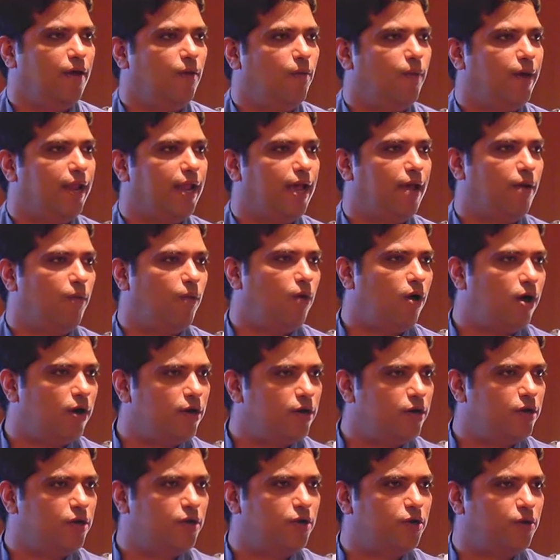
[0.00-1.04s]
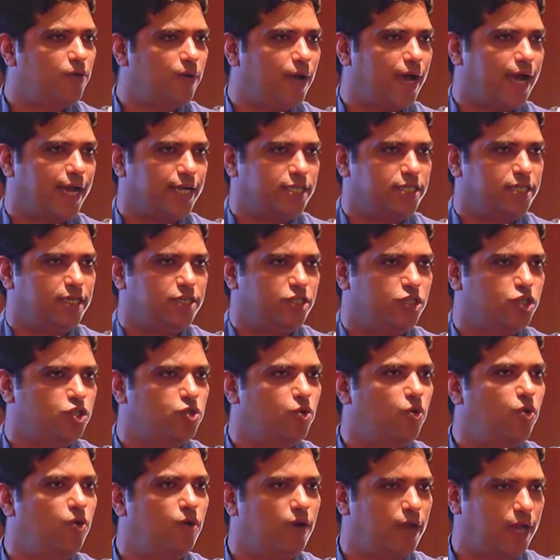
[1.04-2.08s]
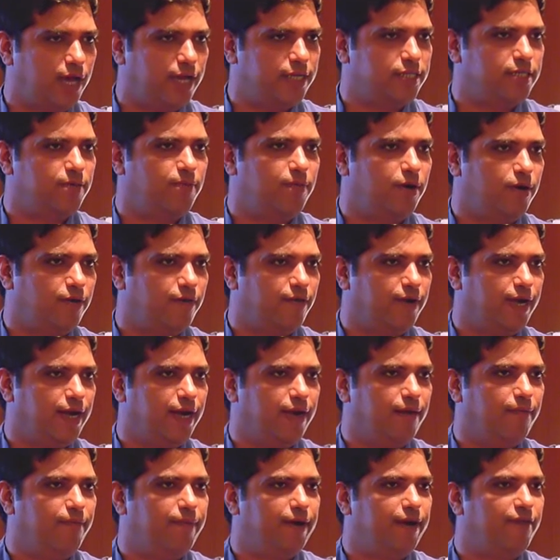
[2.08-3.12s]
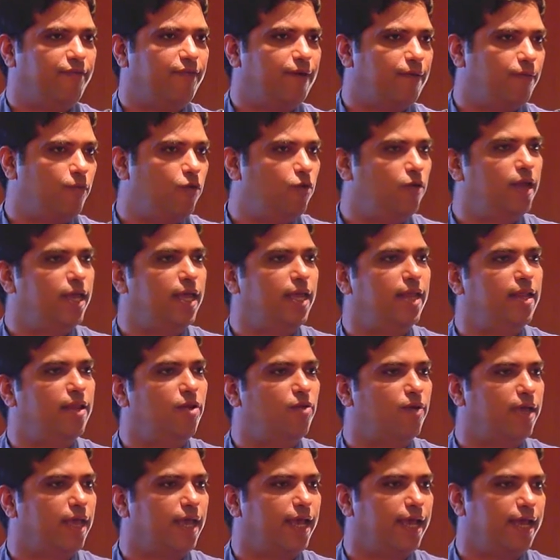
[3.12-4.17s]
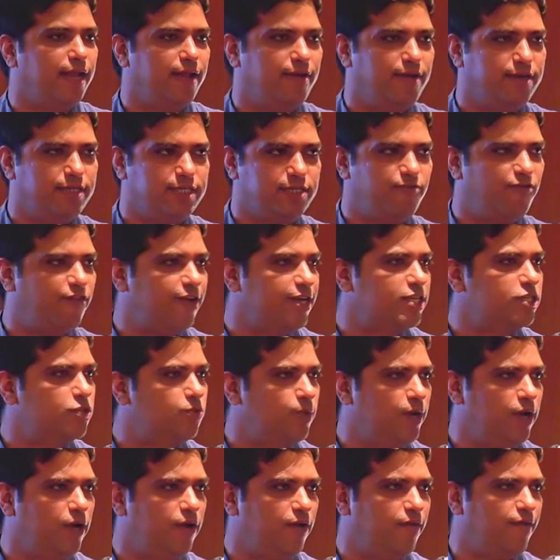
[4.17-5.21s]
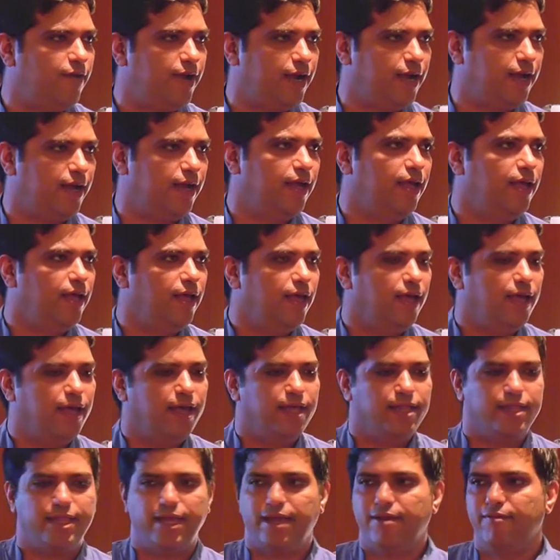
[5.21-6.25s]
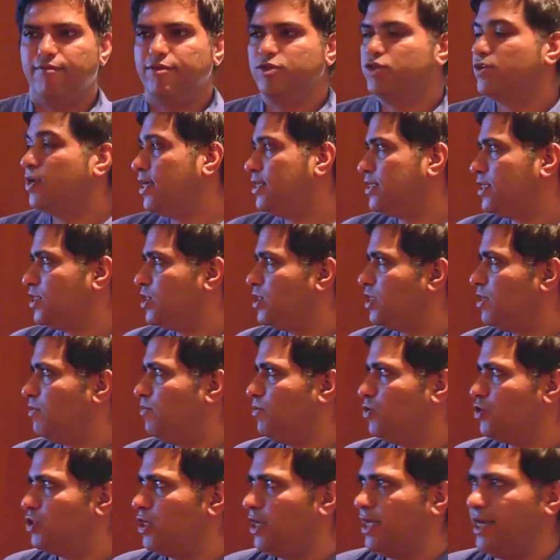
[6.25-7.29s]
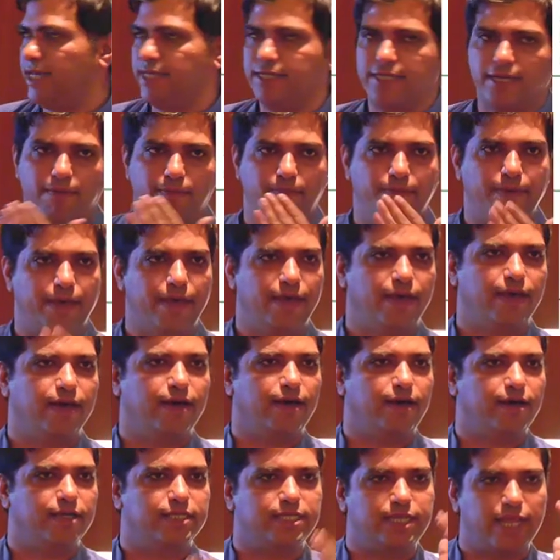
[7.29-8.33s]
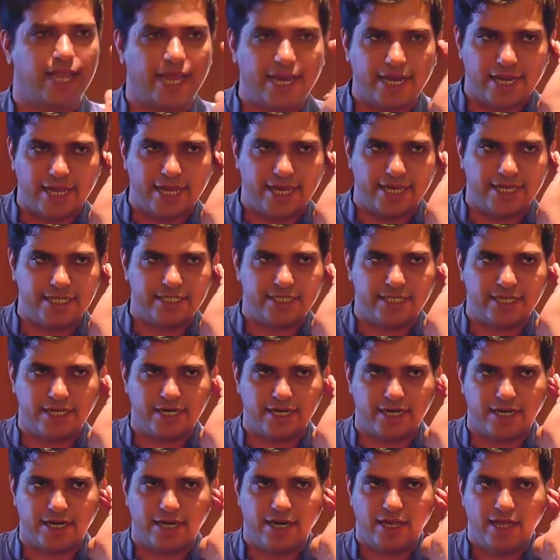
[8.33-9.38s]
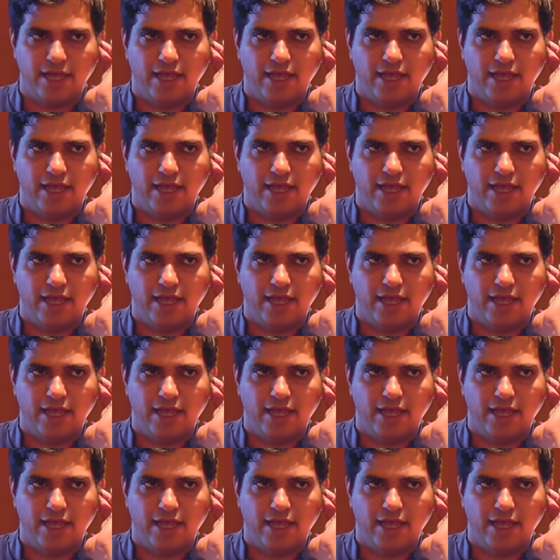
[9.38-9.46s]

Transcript: when I want to actually store large amount of data. But if I'm only looking at a fixed window of data, then visualization mostly ends up being a slightly easier